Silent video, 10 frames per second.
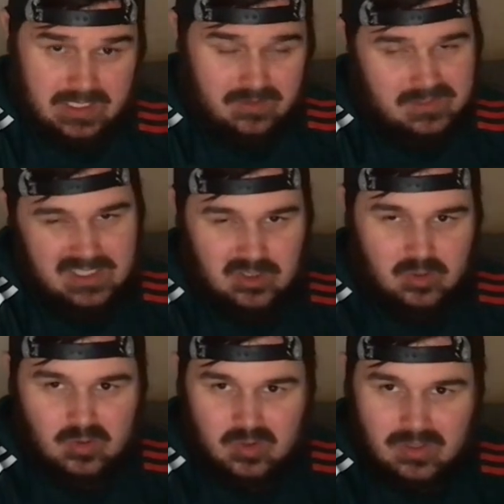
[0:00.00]
And obviously
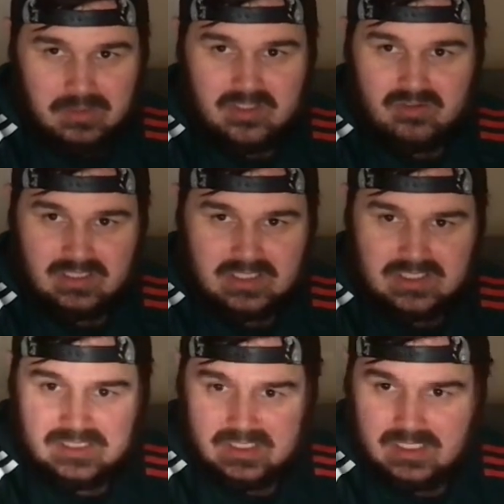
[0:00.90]
Tuchel got a bit triggered
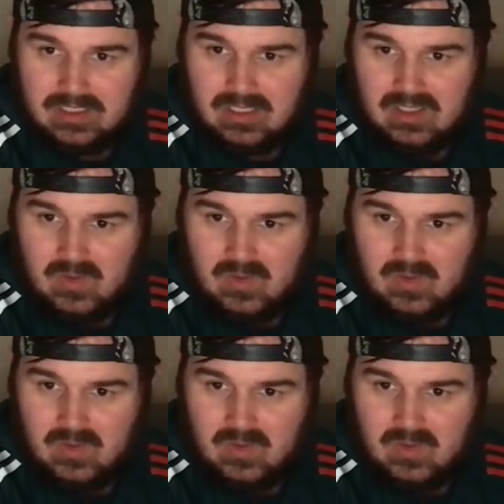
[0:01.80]
yesterday